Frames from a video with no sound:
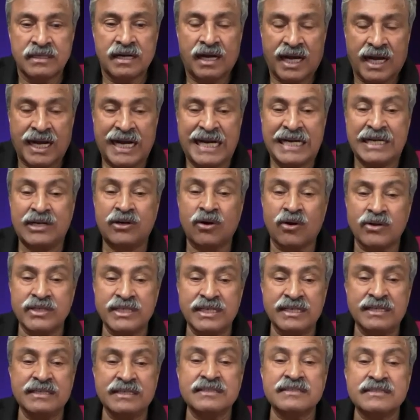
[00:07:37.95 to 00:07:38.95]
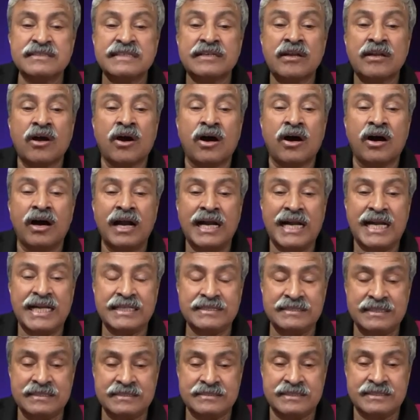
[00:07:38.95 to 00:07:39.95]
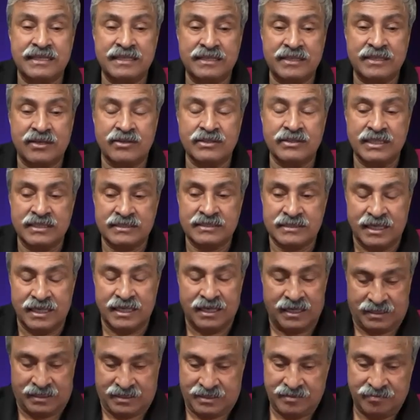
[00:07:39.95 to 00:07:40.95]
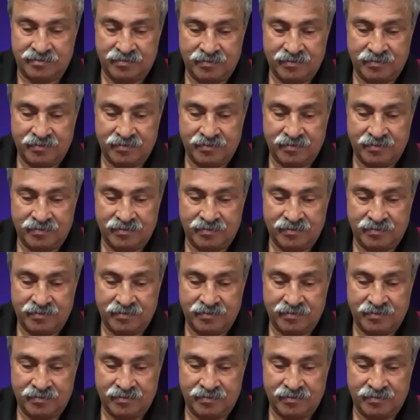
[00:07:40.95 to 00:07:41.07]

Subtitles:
hydrogen is non-existent on this earth.